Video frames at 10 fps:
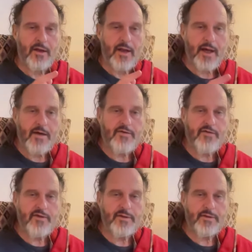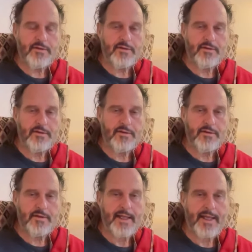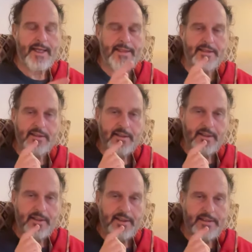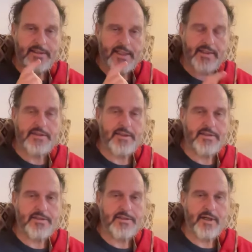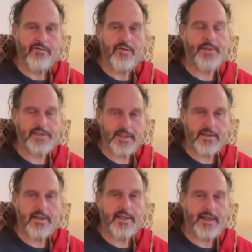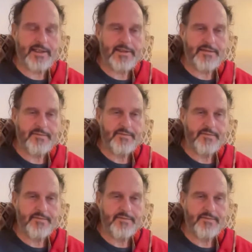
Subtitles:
Love and intelligence of a particular kind.